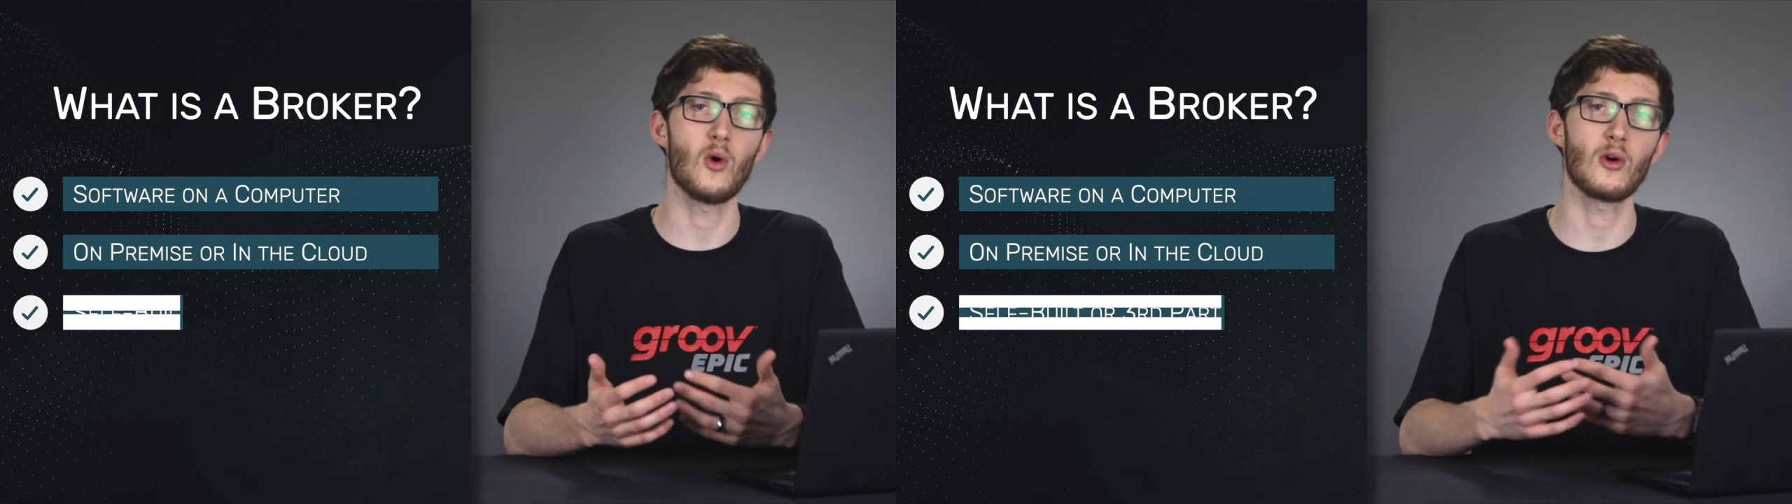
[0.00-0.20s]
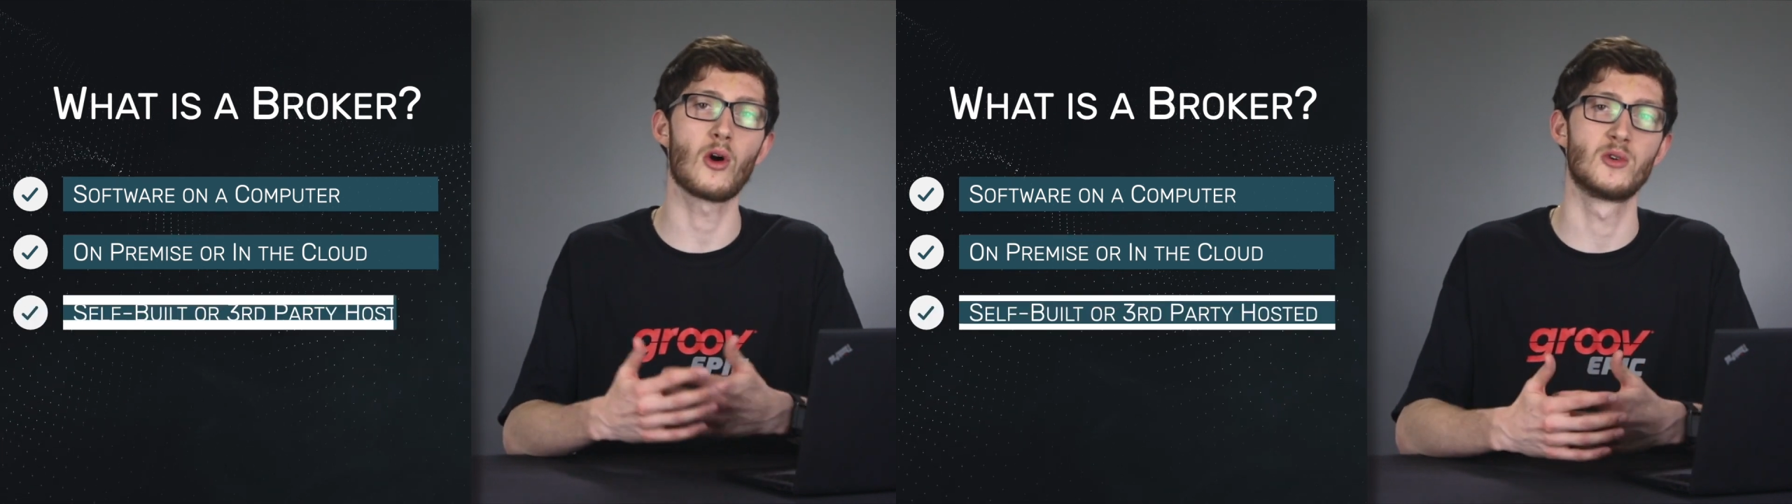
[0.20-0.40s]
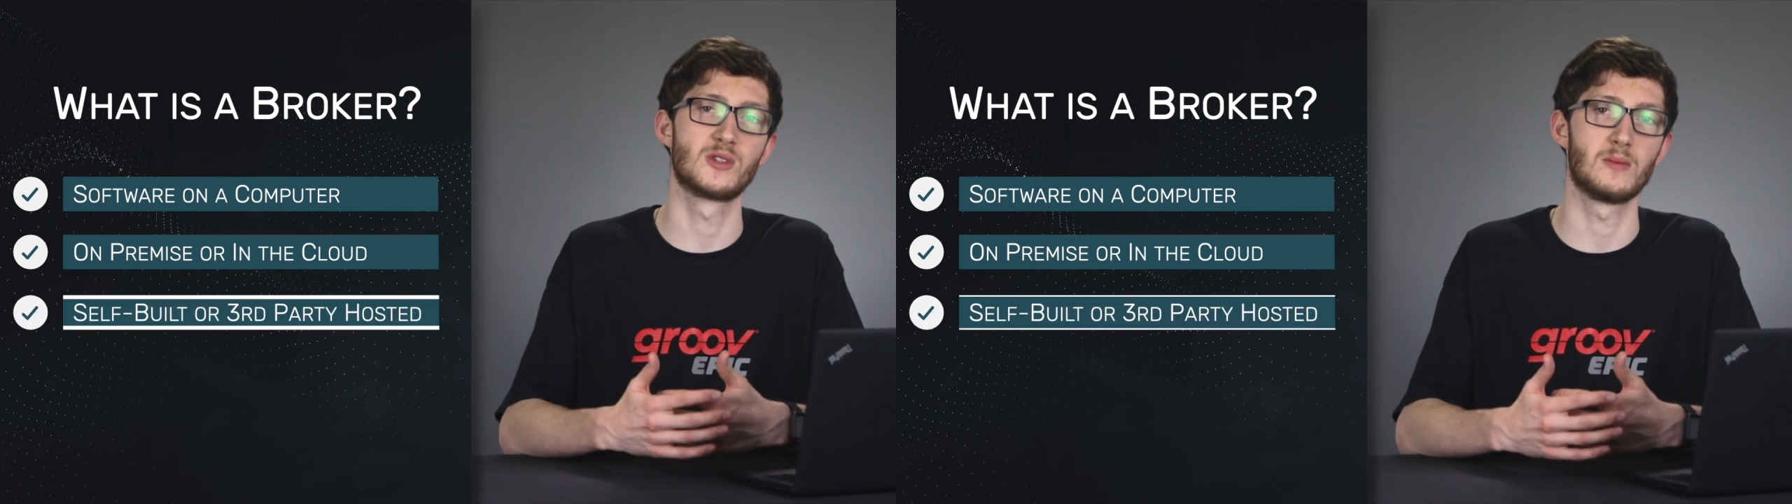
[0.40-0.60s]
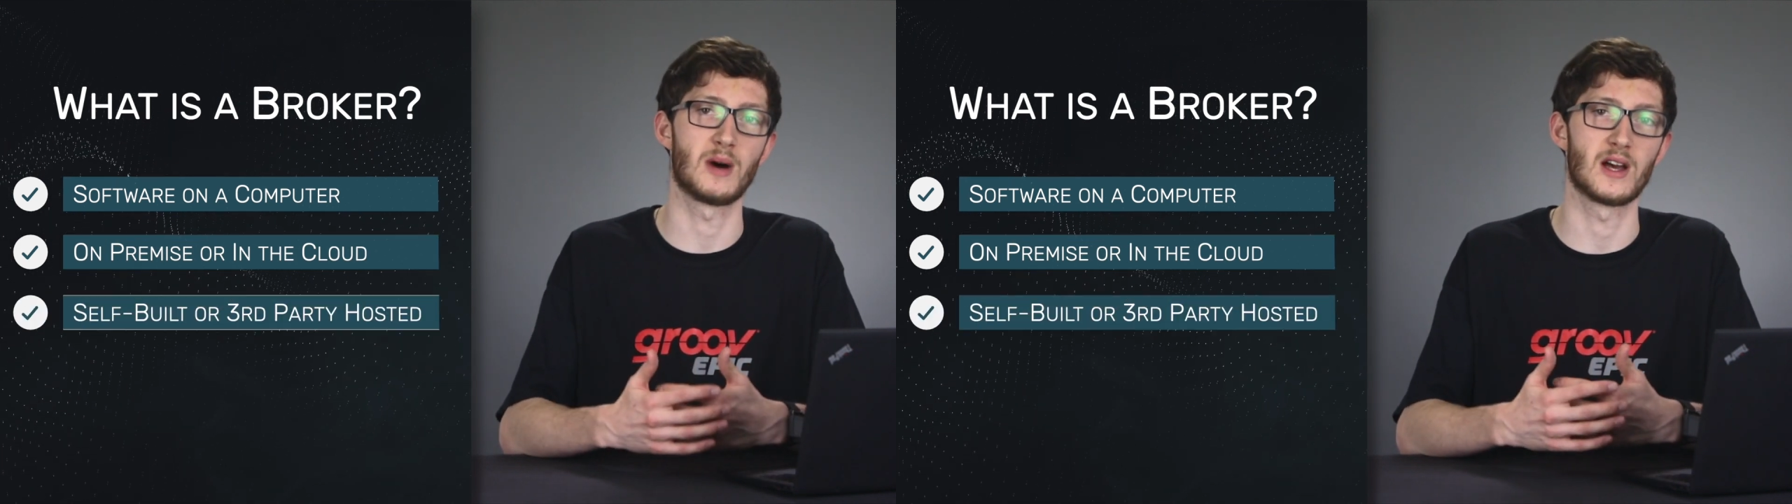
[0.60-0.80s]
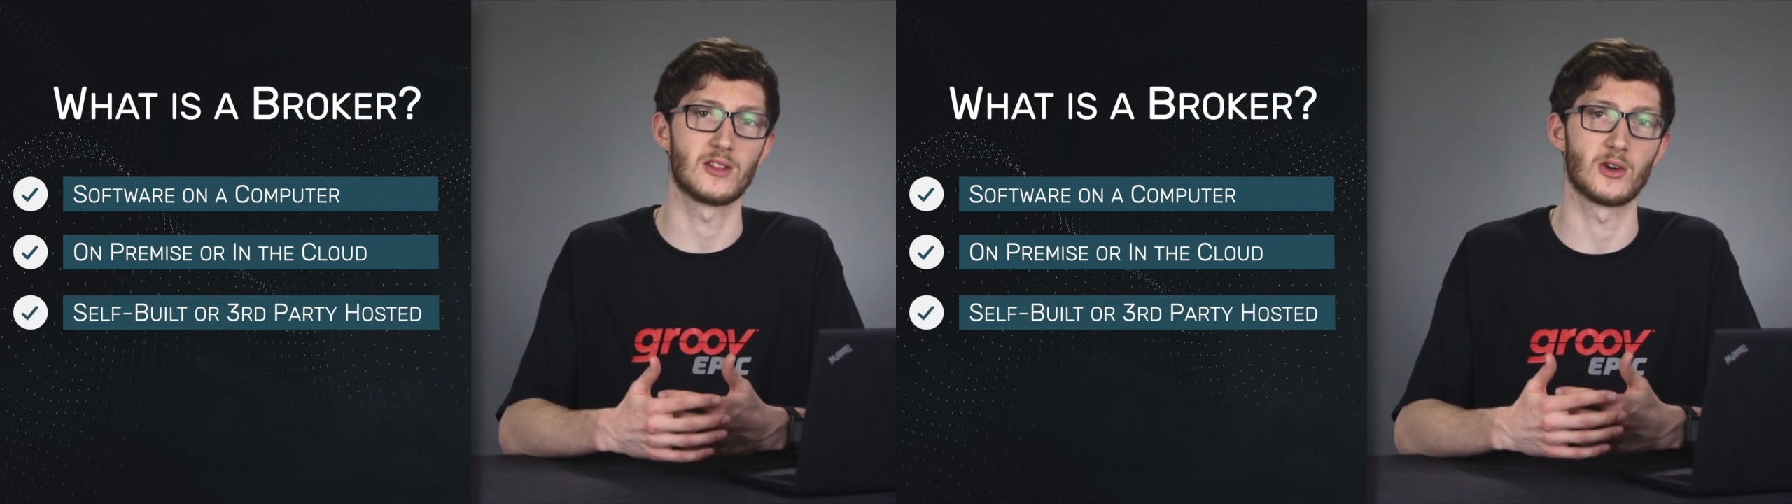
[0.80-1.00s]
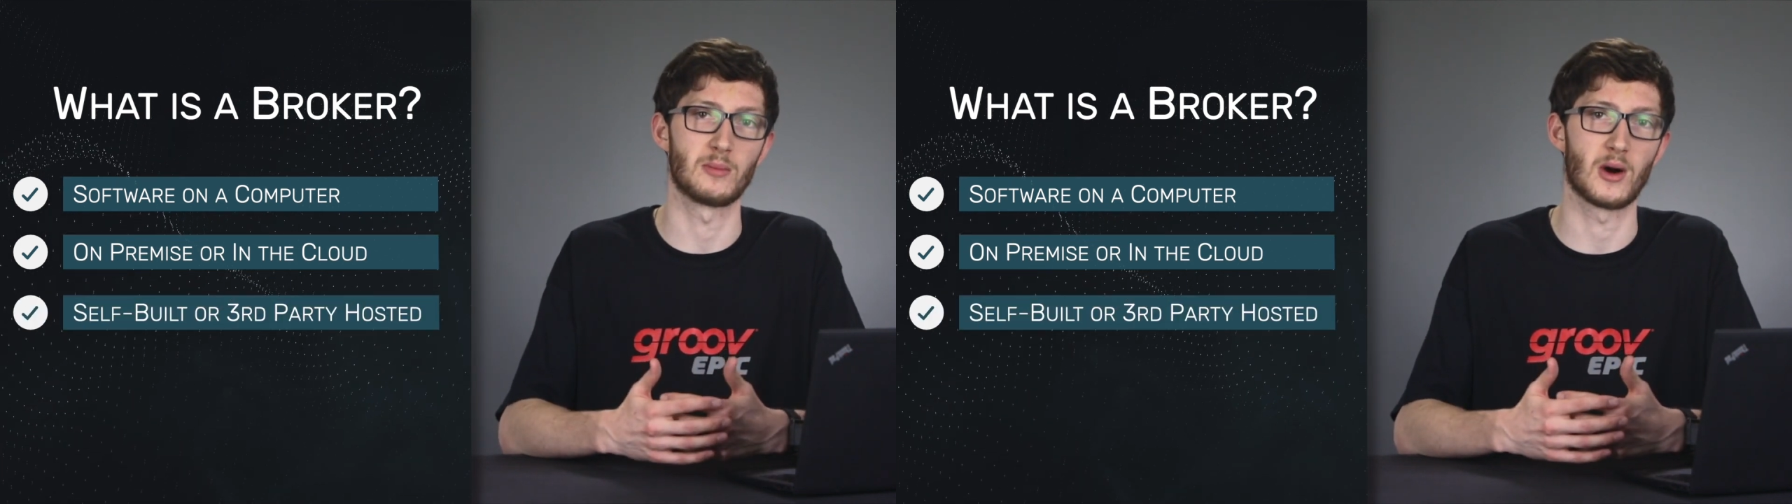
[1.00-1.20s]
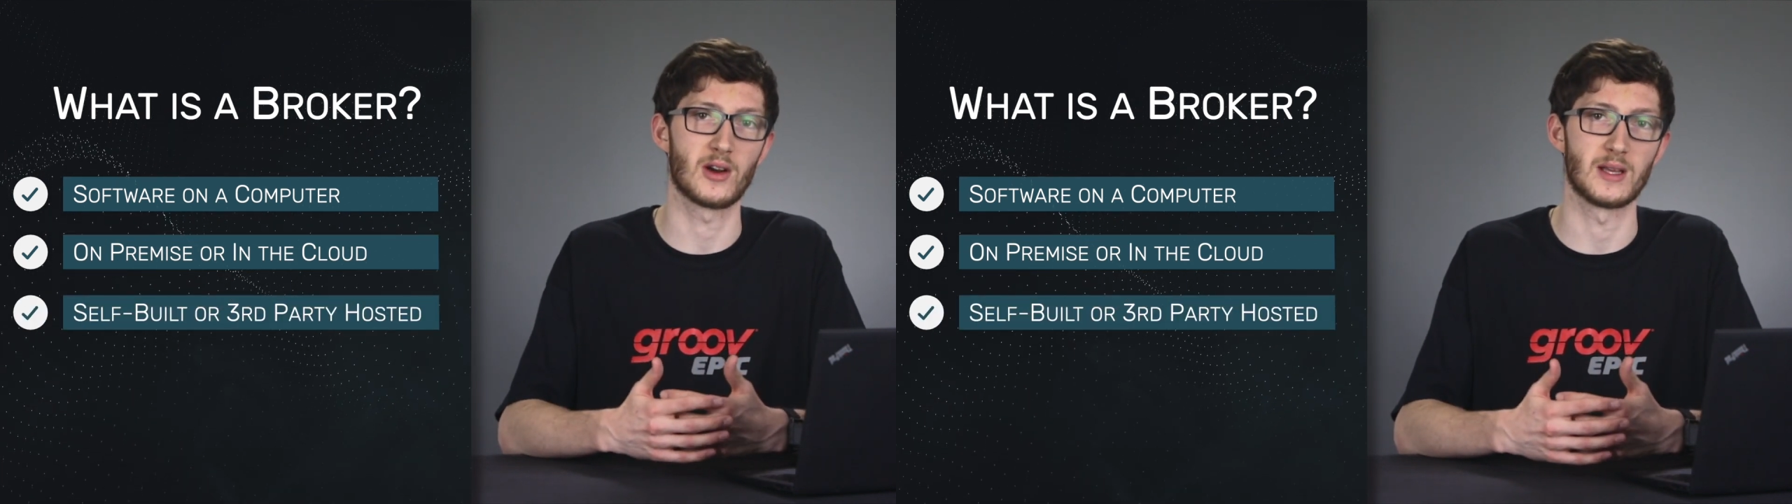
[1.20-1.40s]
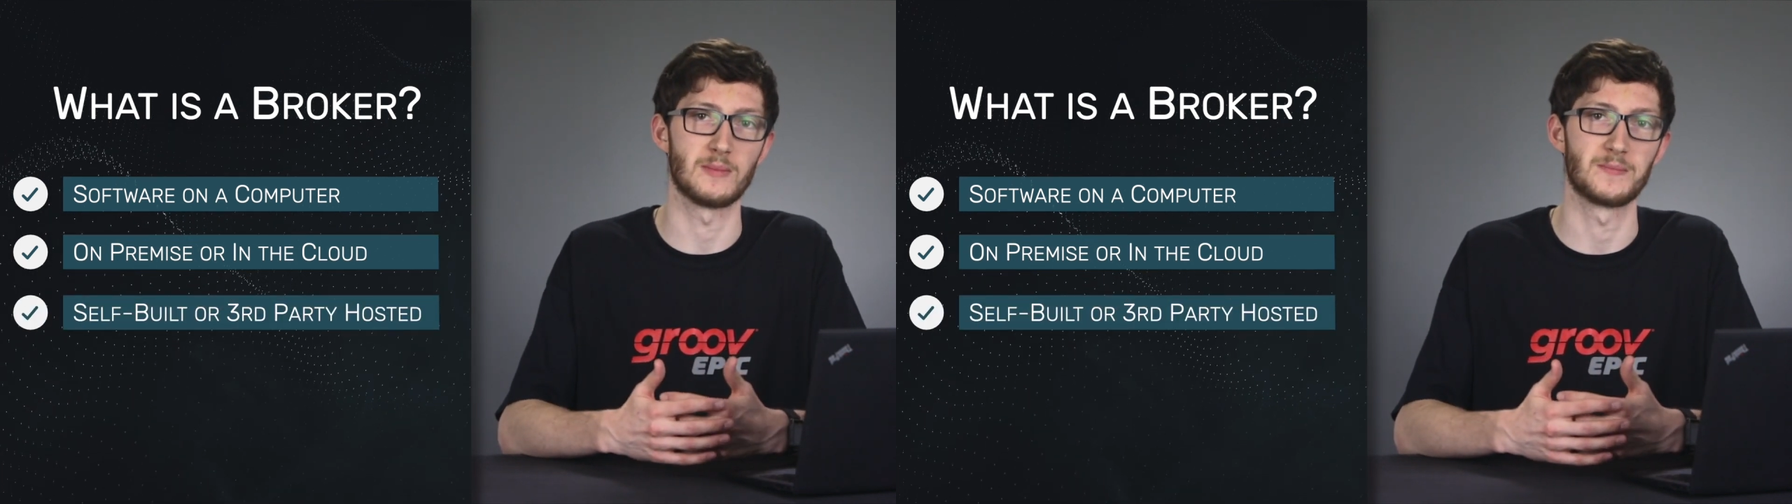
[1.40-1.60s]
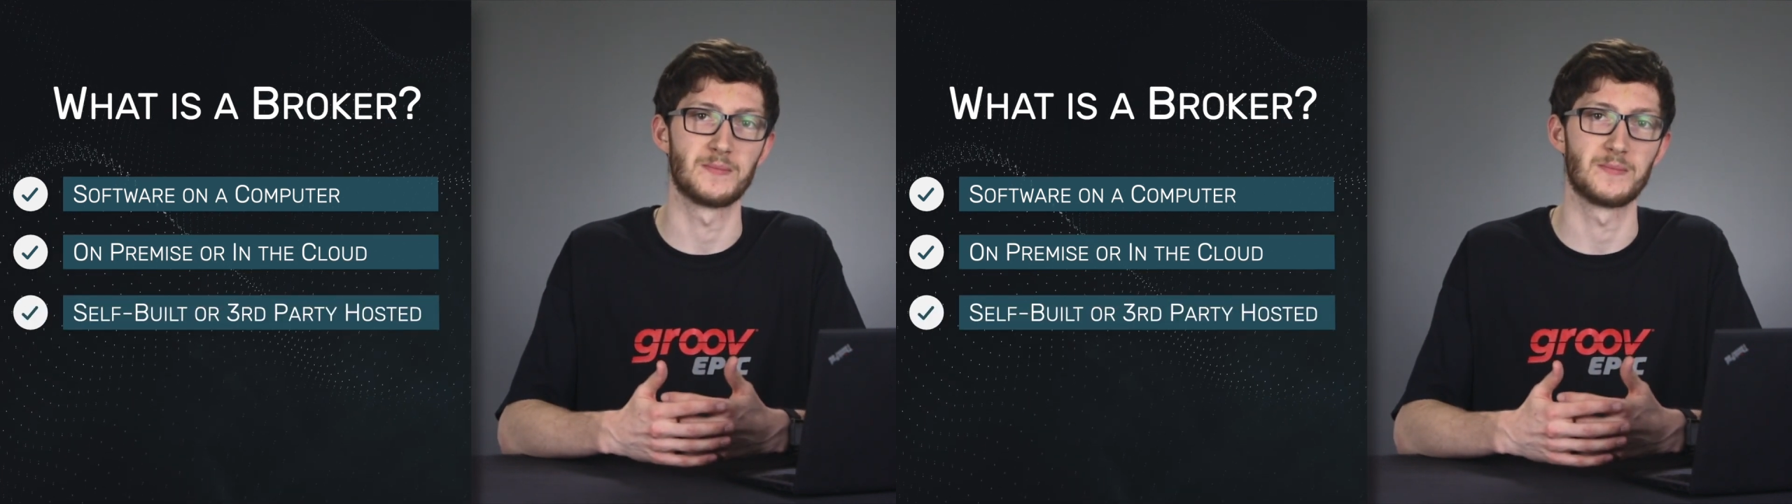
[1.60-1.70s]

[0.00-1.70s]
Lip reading: or hosted by a third party.